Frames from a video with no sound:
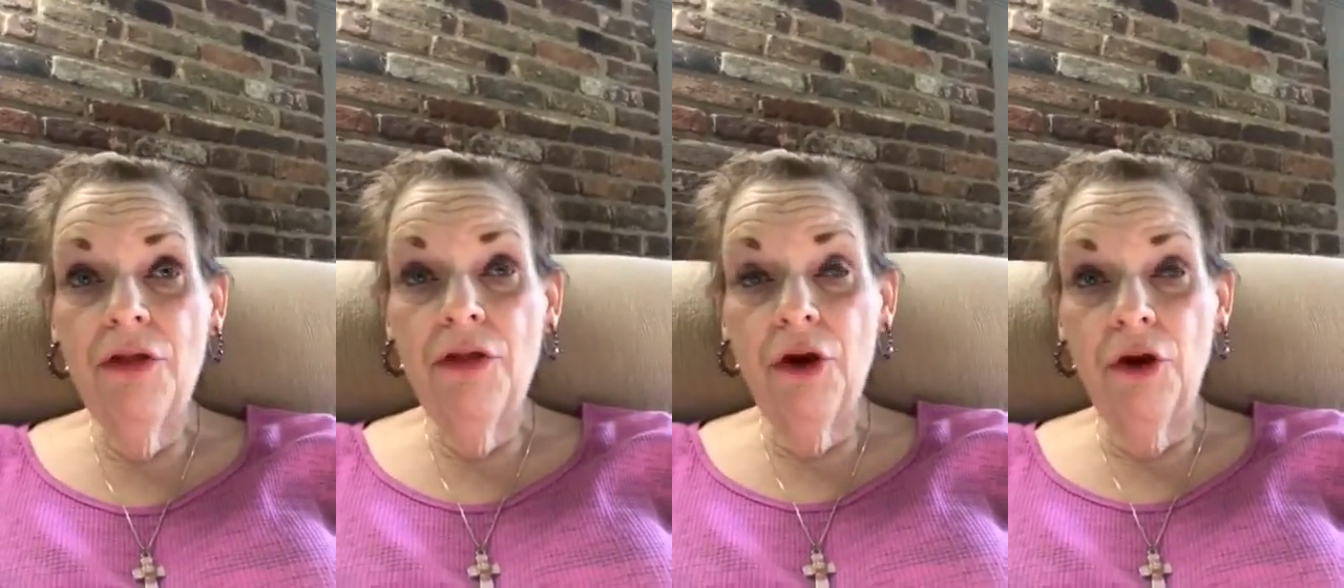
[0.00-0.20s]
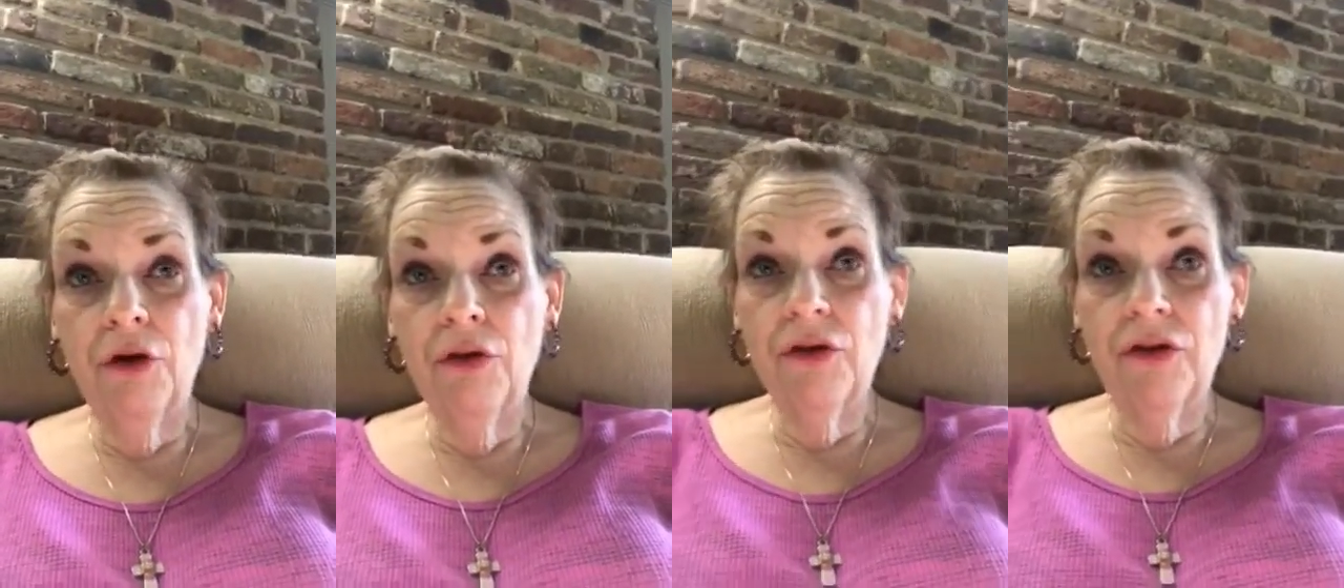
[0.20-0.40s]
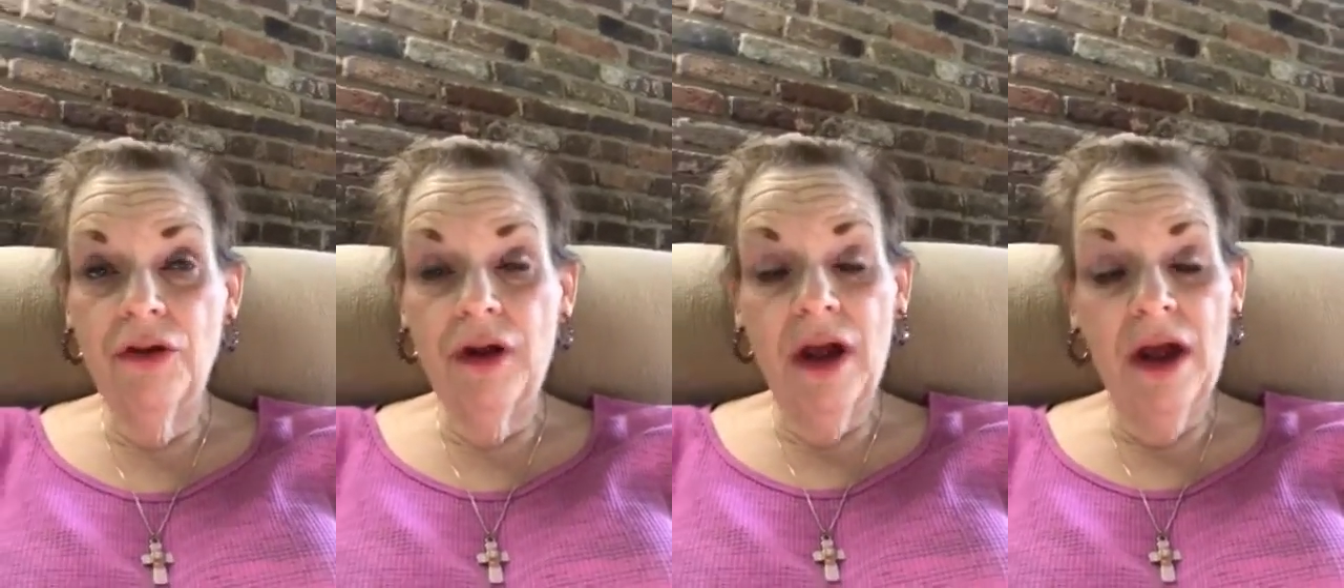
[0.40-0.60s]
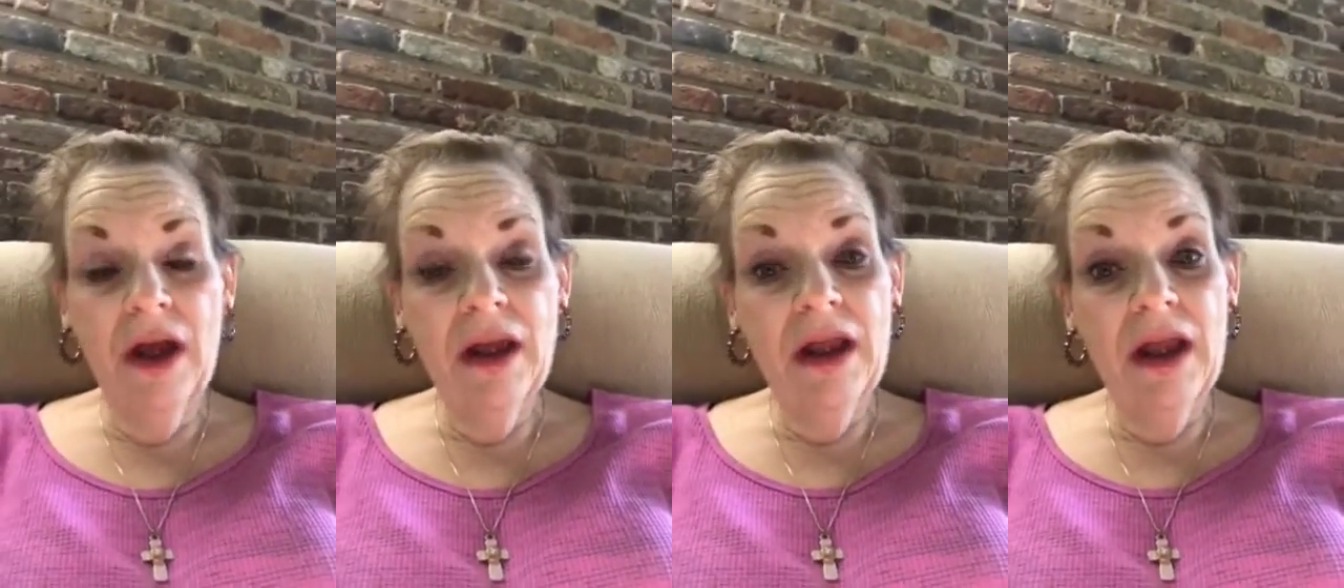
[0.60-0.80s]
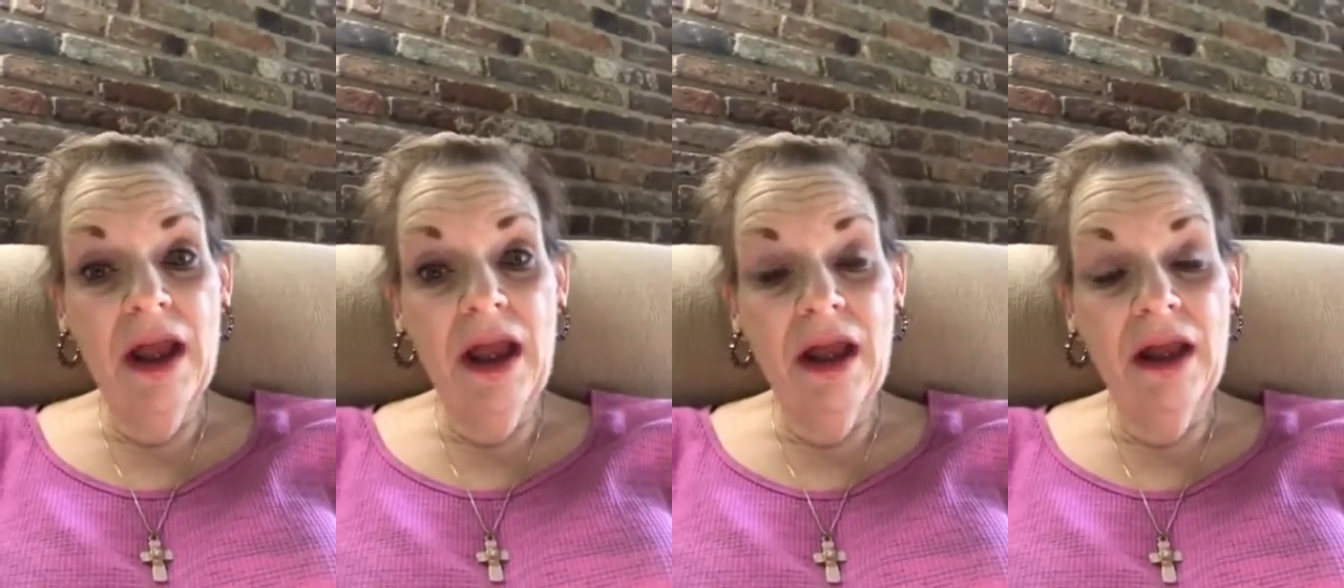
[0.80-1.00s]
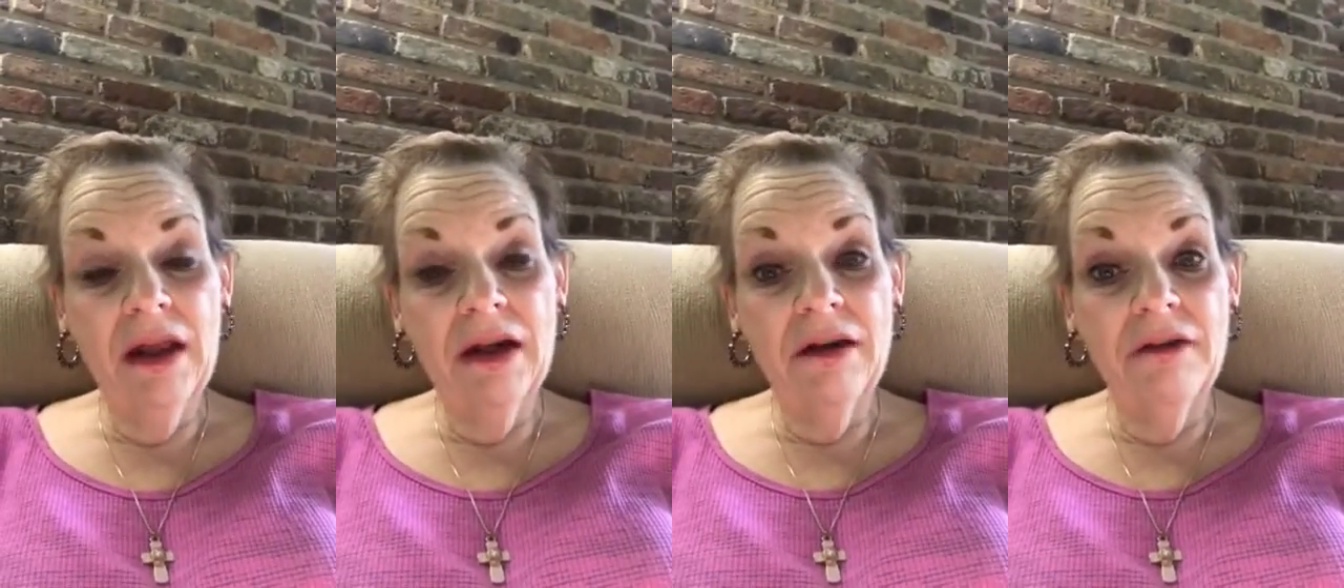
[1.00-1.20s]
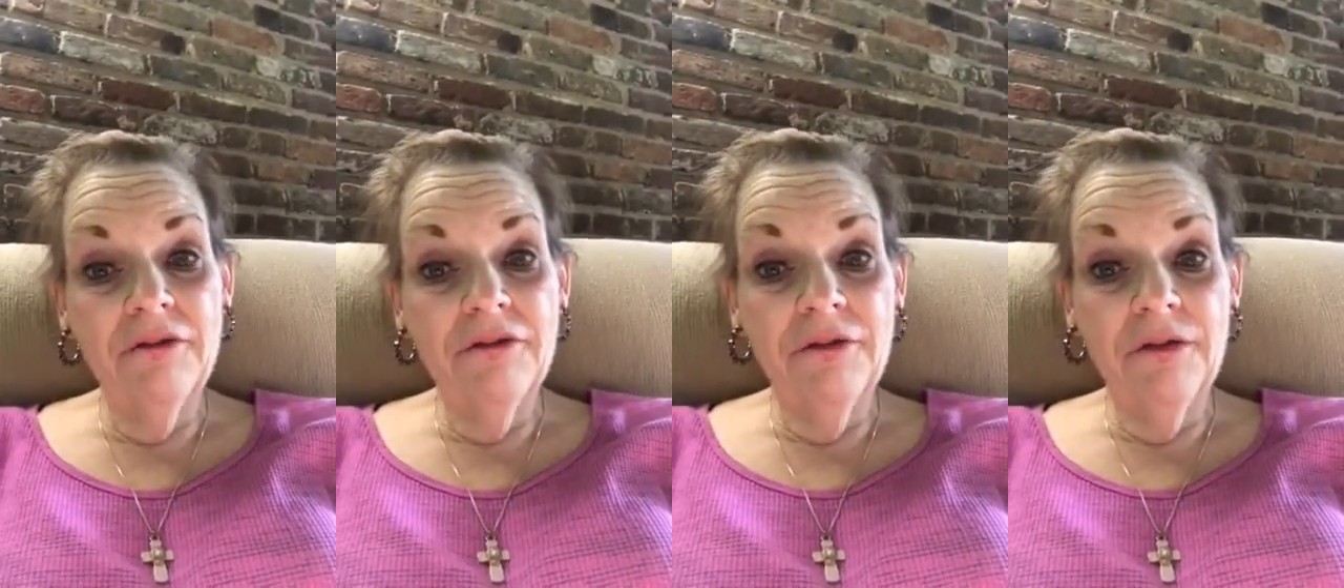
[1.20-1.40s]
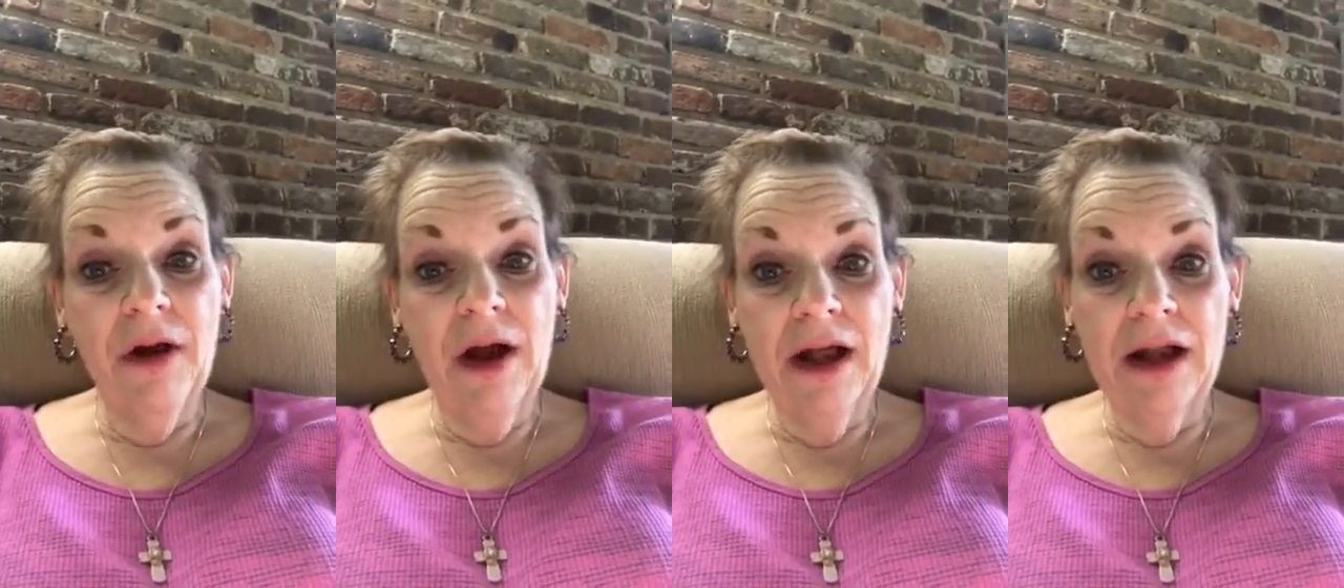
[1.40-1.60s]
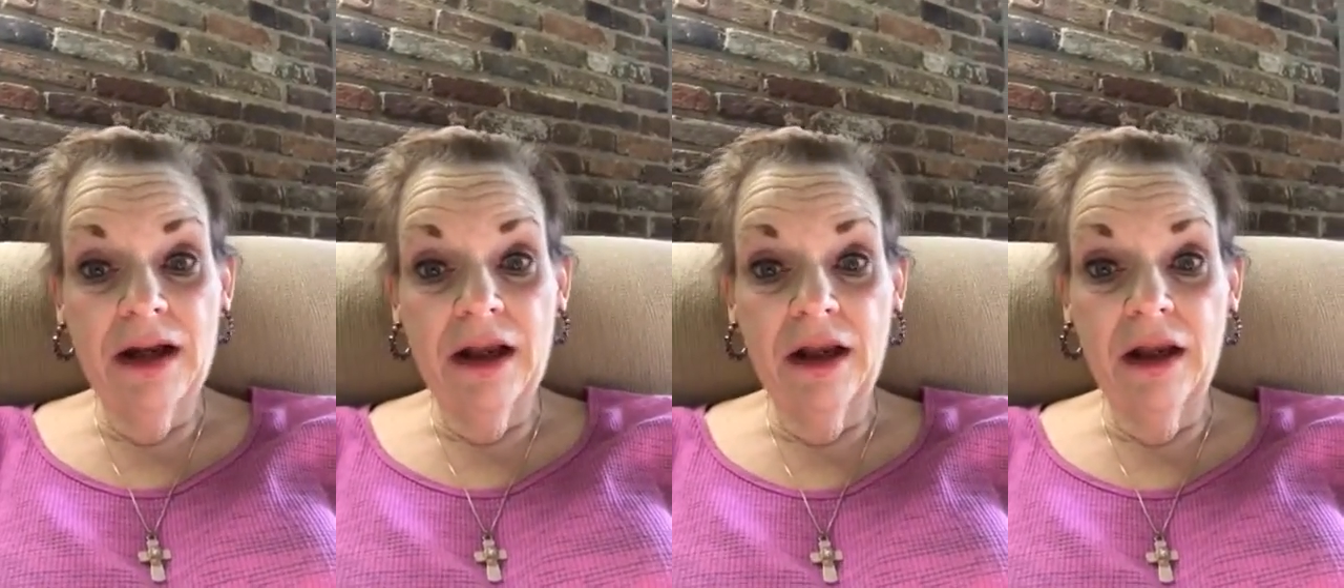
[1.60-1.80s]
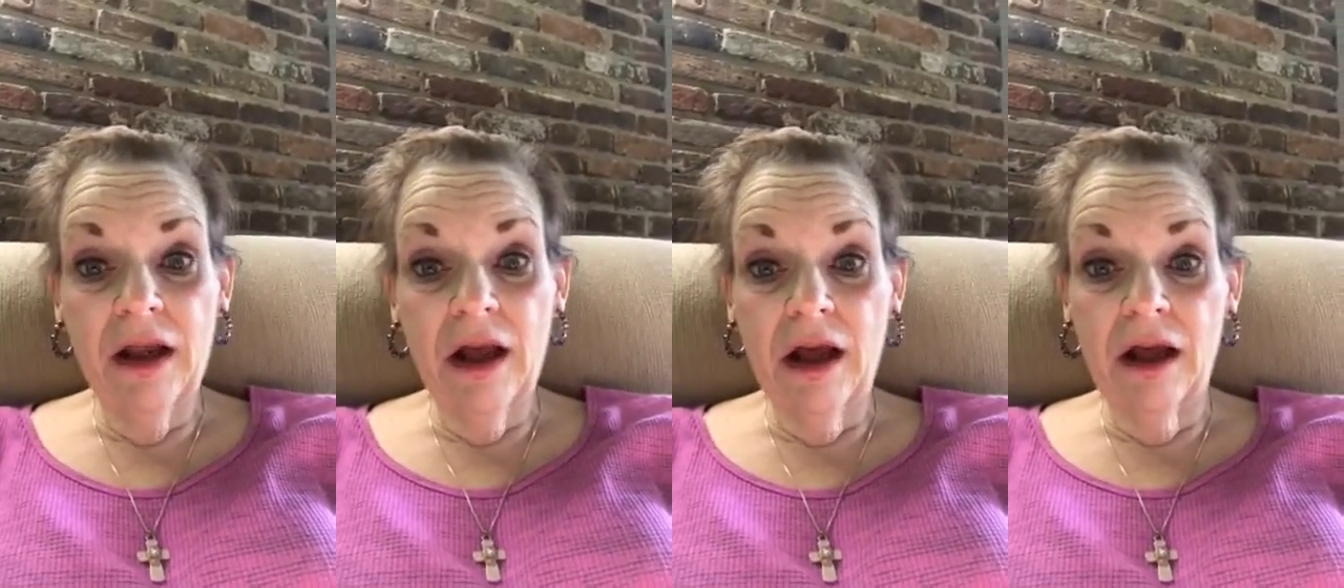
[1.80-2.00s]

Thursday and Friday,